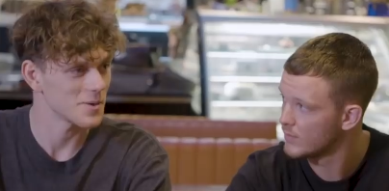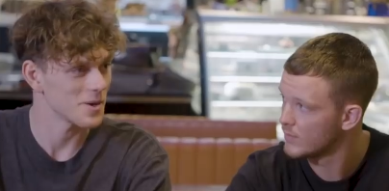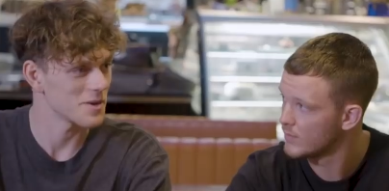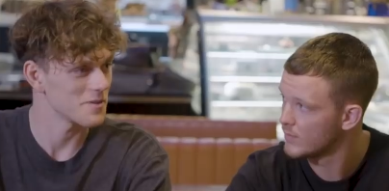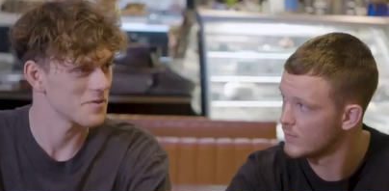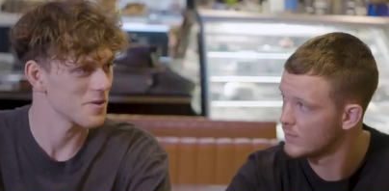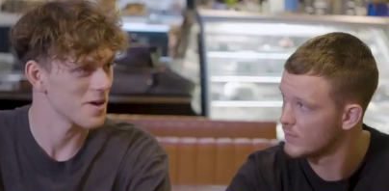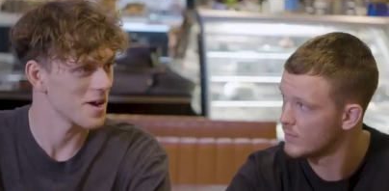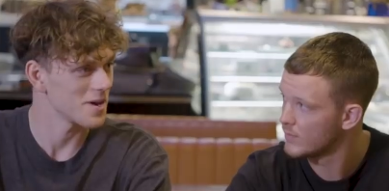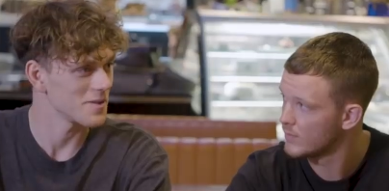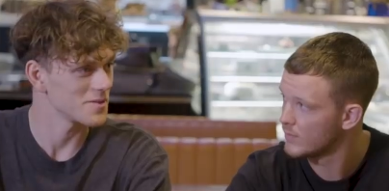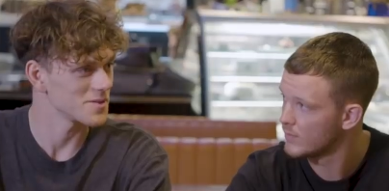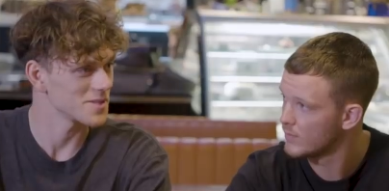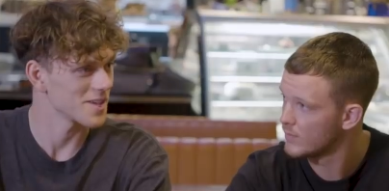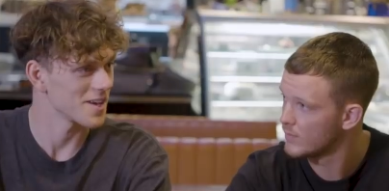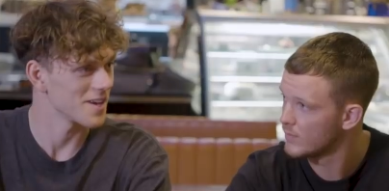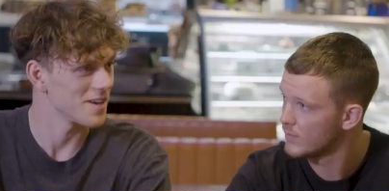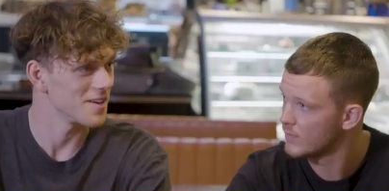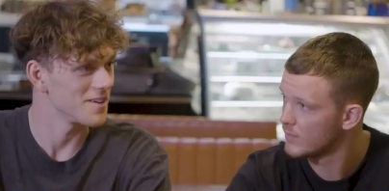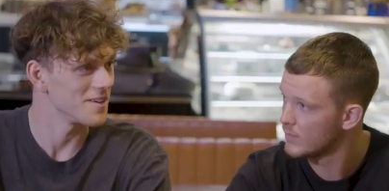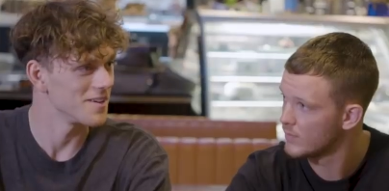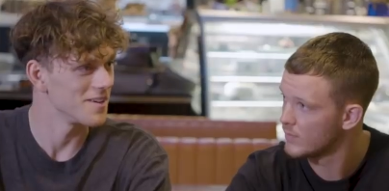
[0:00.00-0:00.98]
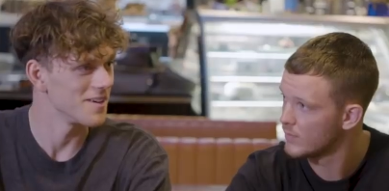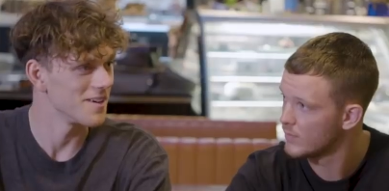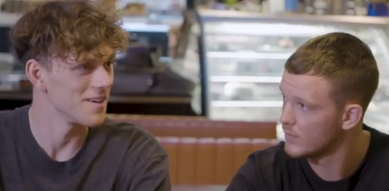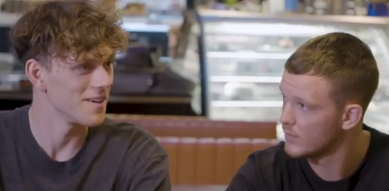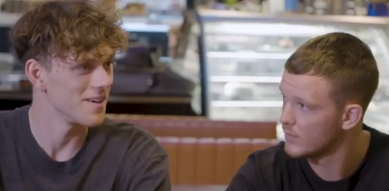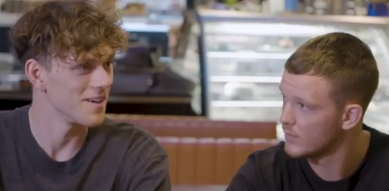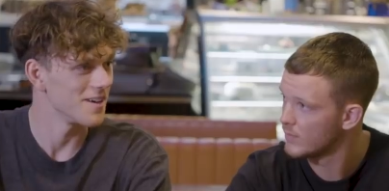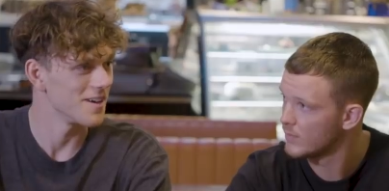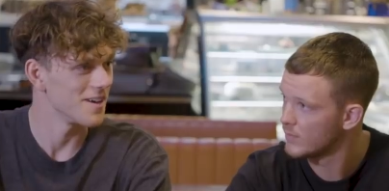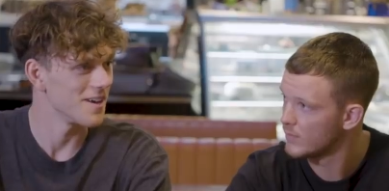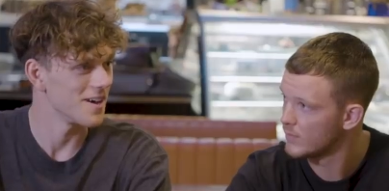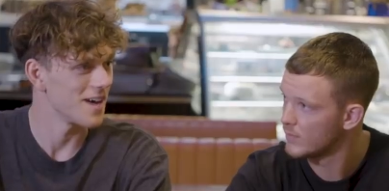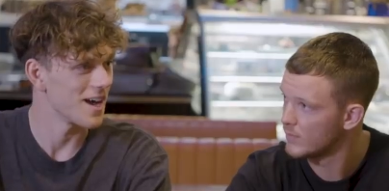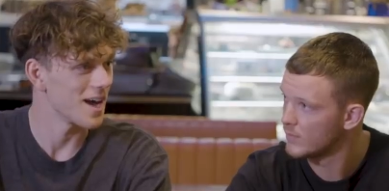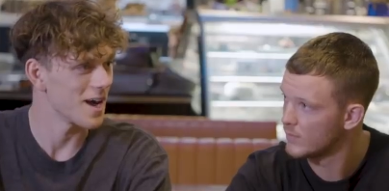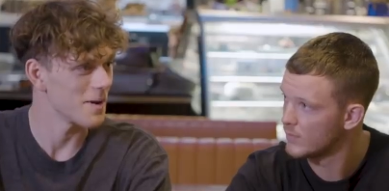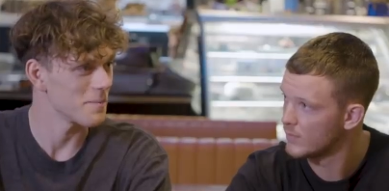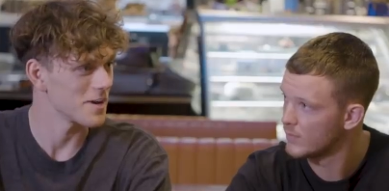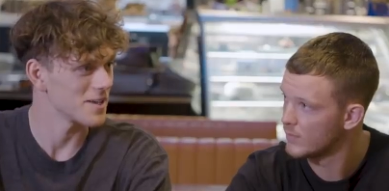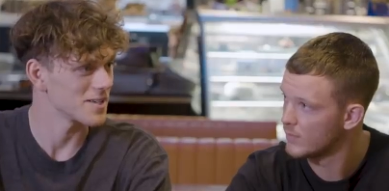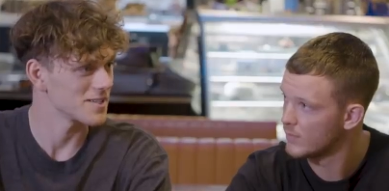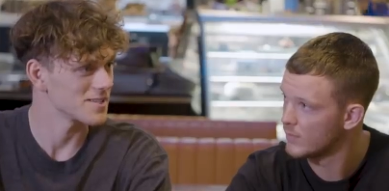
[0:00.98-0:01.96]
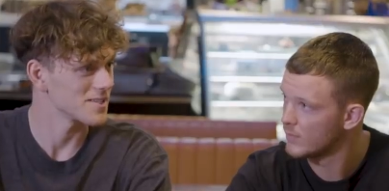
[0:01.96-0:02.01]
Speaker 1: 24 hours ago.
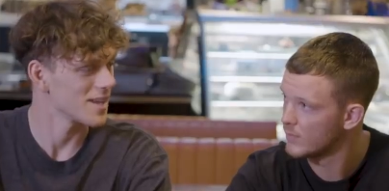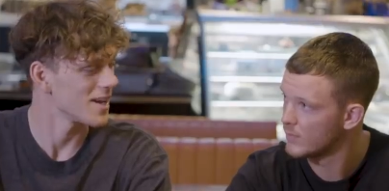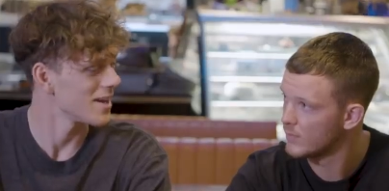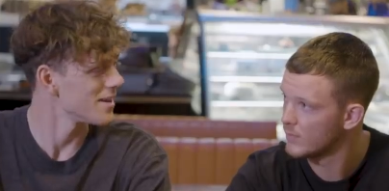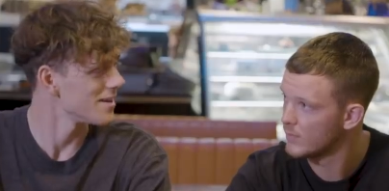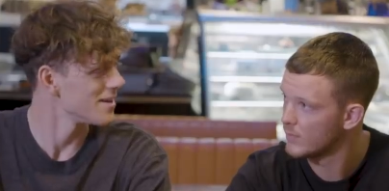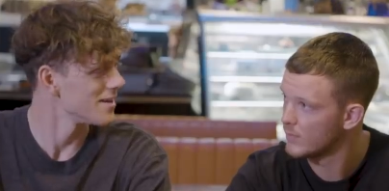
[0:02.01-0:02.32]
How mad is that?